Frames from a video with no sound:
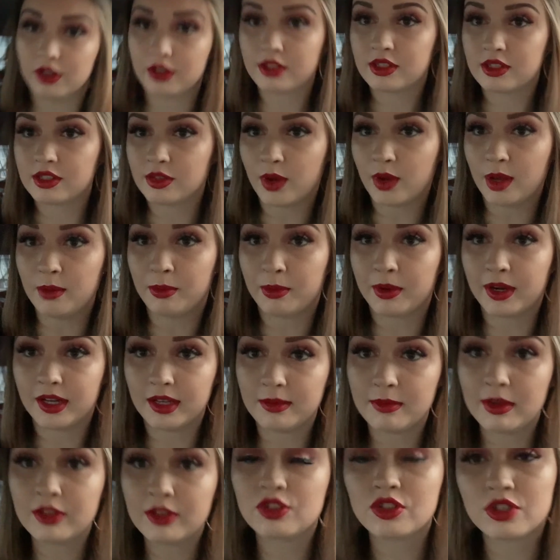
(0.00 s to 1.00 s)
So I pretty
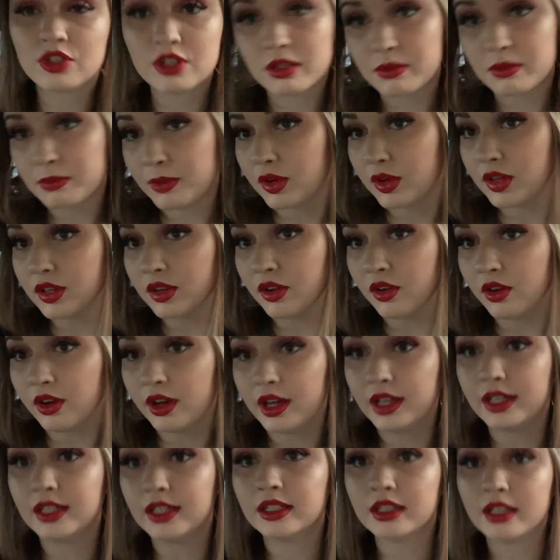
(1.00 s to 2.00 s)
much just put
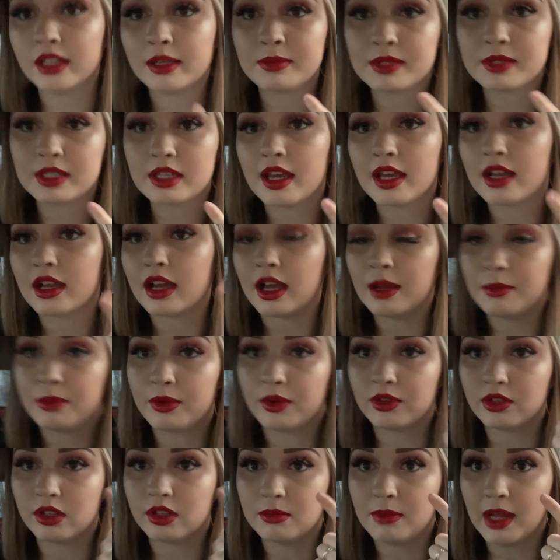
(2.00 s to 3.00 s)
on lipstick, I put
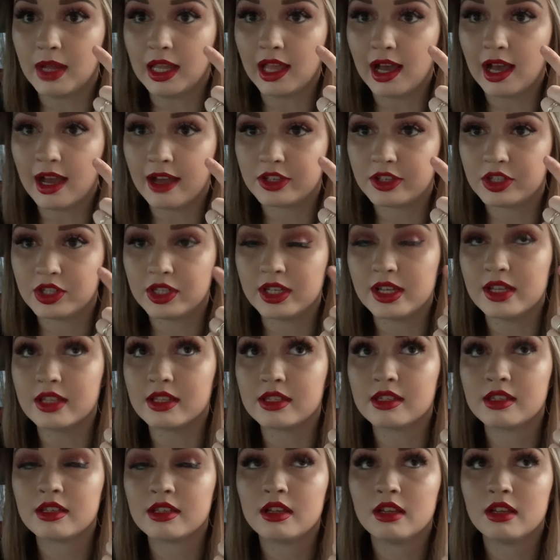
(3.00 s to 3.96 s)
on my lashes,